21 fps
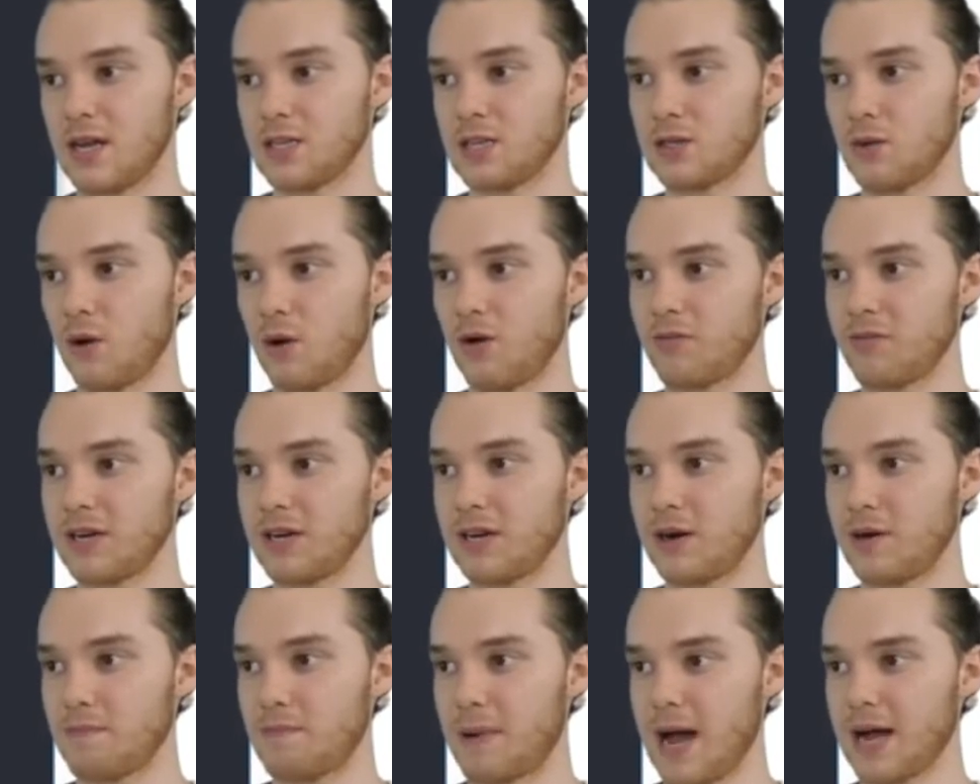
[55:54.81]
So over
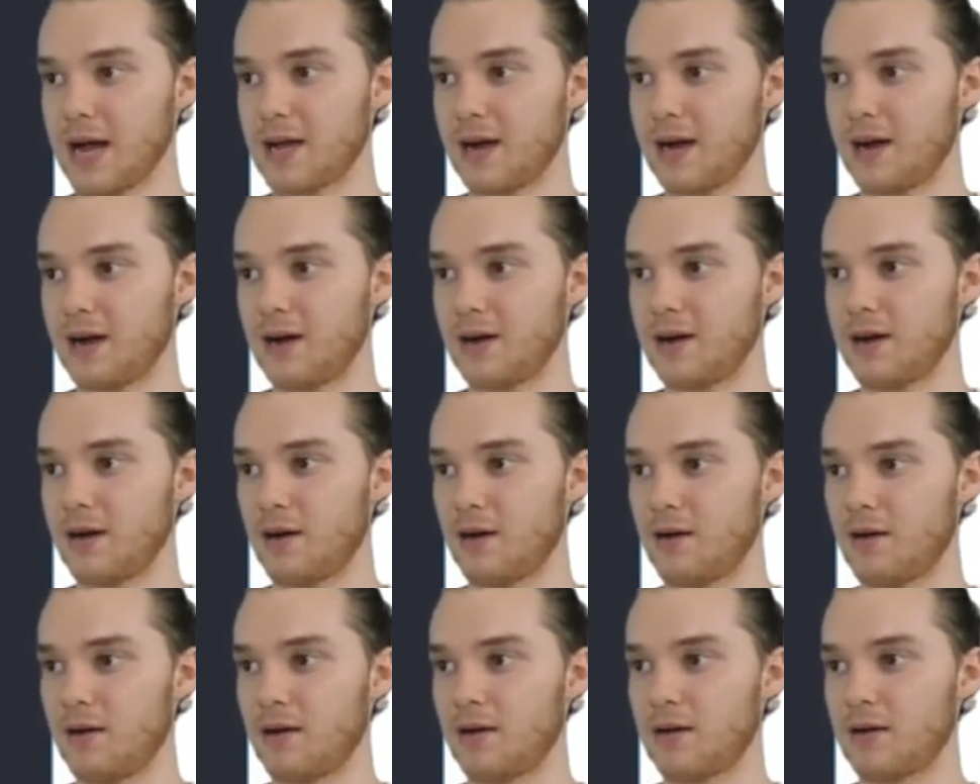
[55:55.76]
here, back on
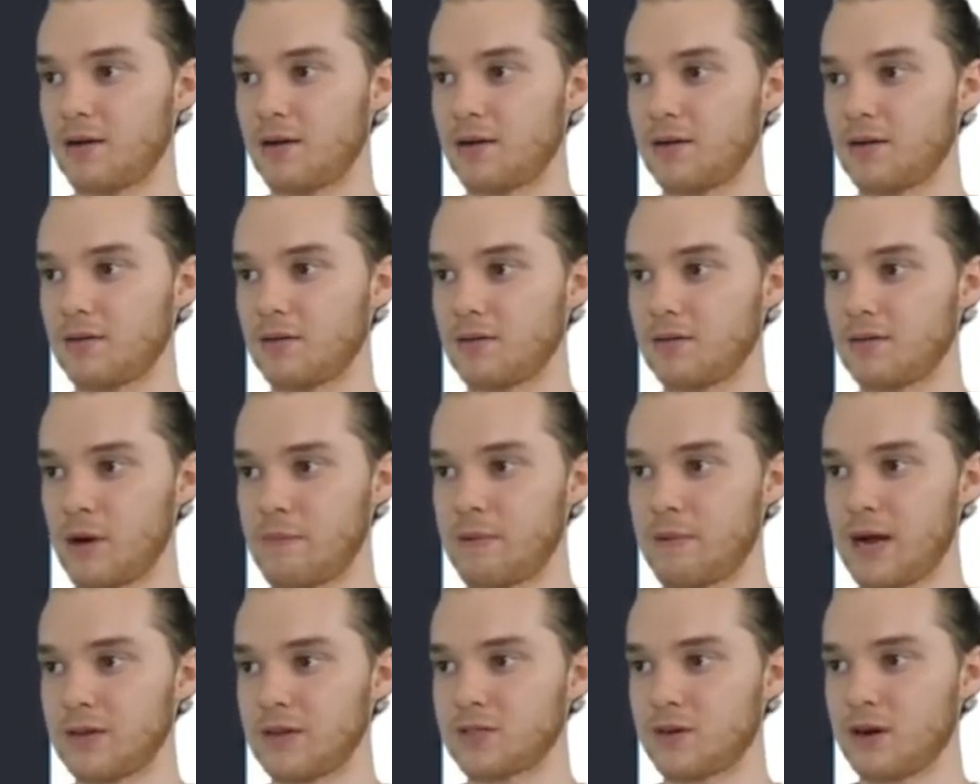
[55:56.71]
our web
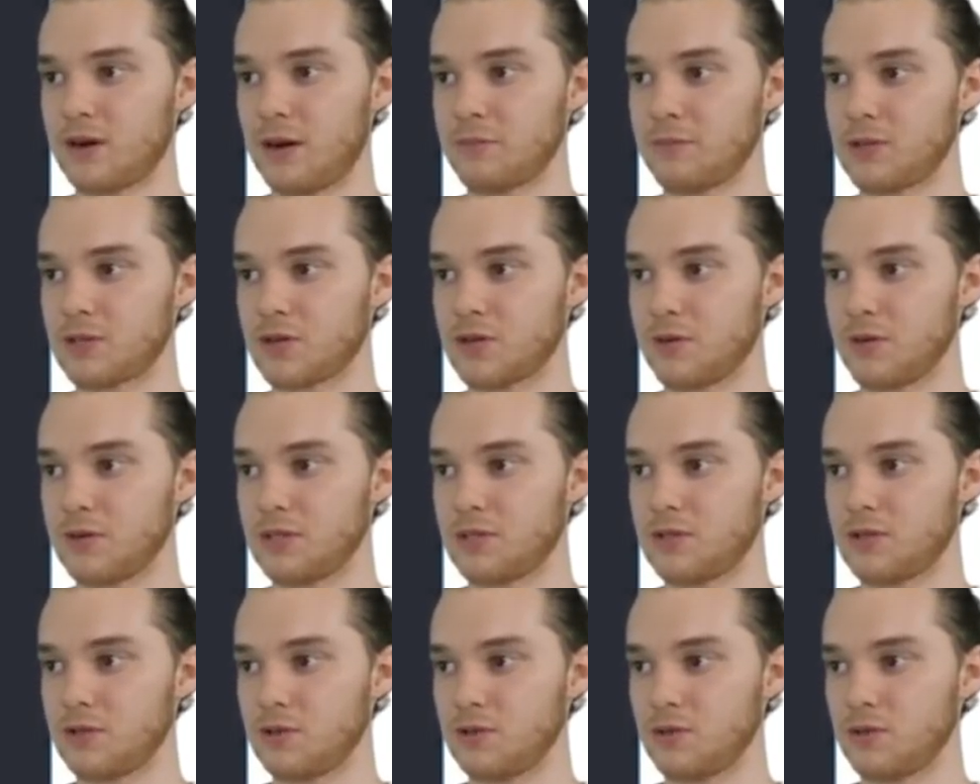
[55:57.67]
browser, I'm just going
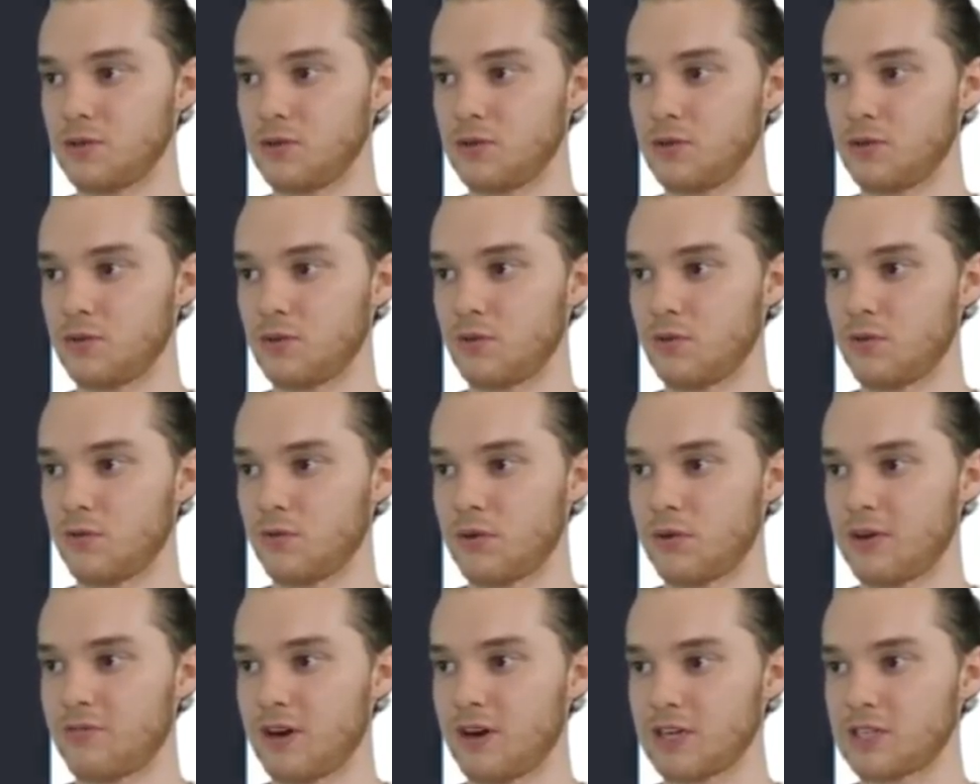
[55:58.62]
to
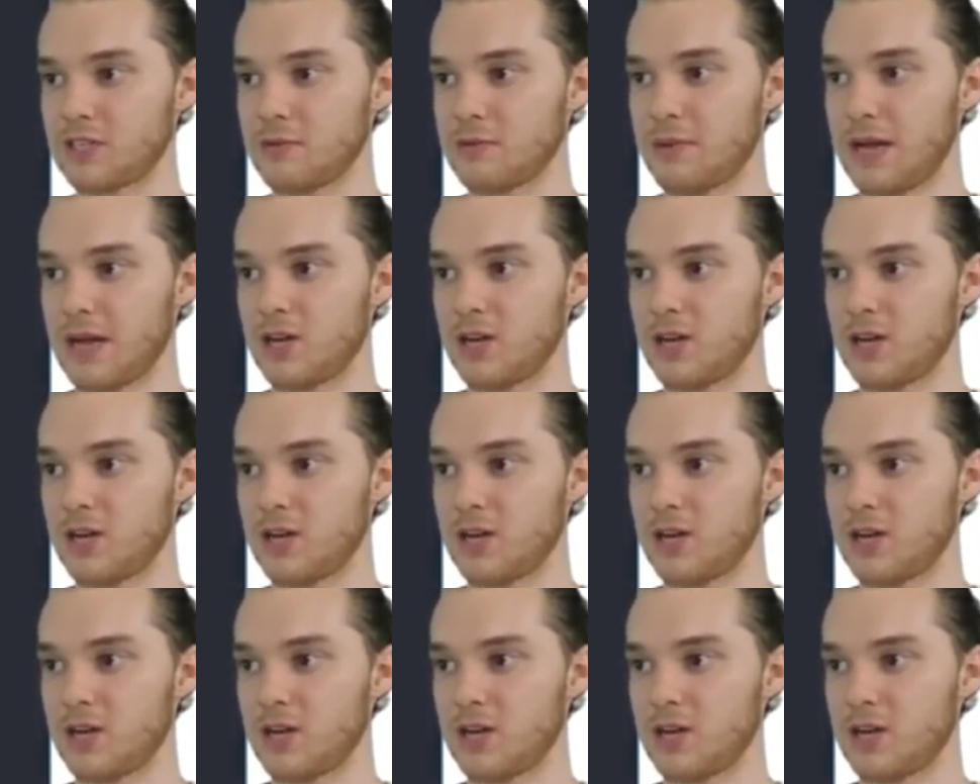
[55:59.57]
refresh the